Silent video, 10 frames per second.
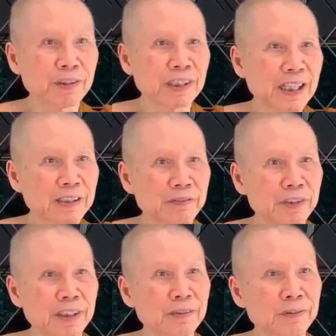I
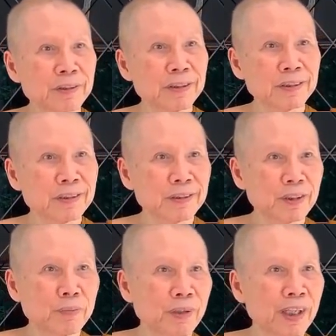forgive you,
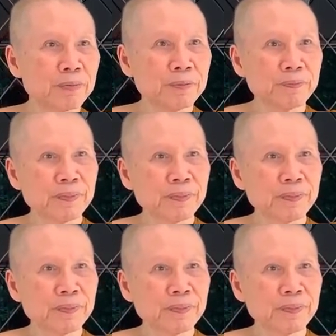no problem.